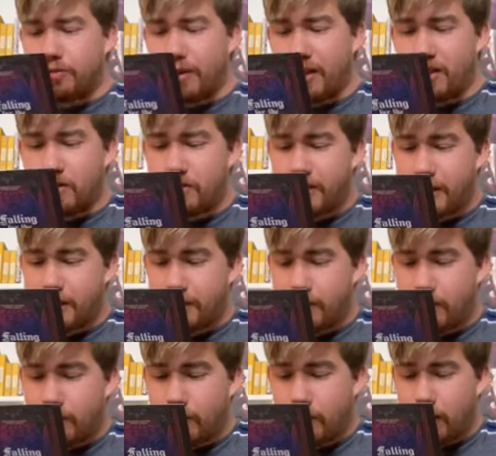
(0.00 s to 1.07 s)
by using
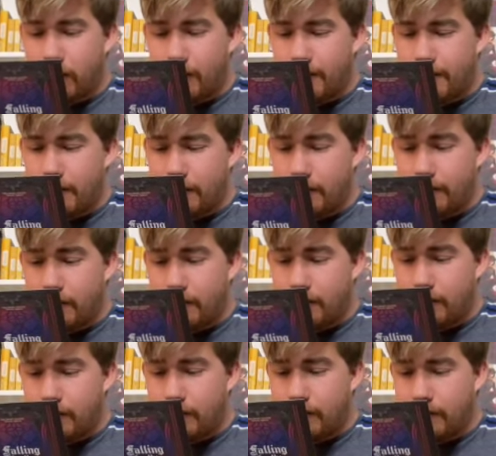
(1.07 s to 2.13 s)
an our
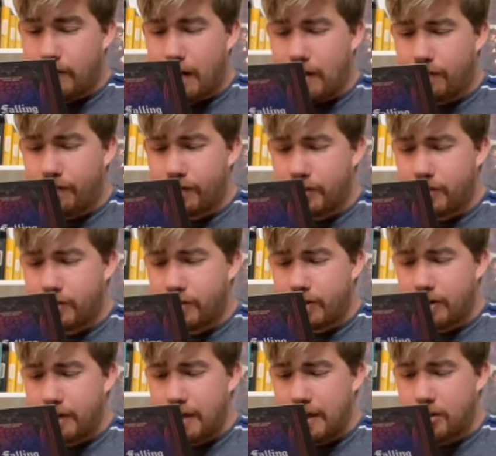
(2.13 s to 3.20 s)

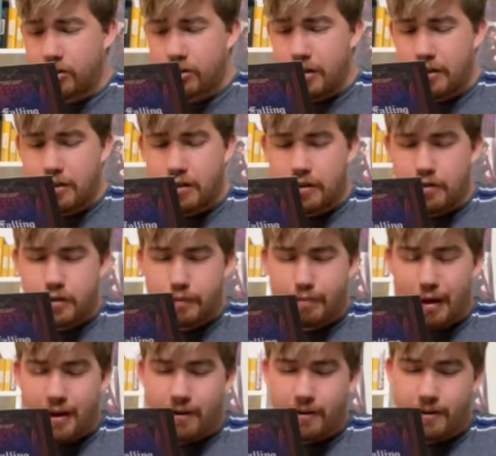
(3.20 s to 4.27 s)
evocation
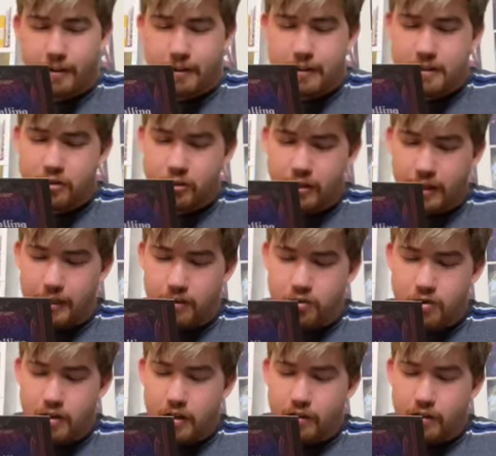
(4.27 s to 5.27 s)
inspired keychain.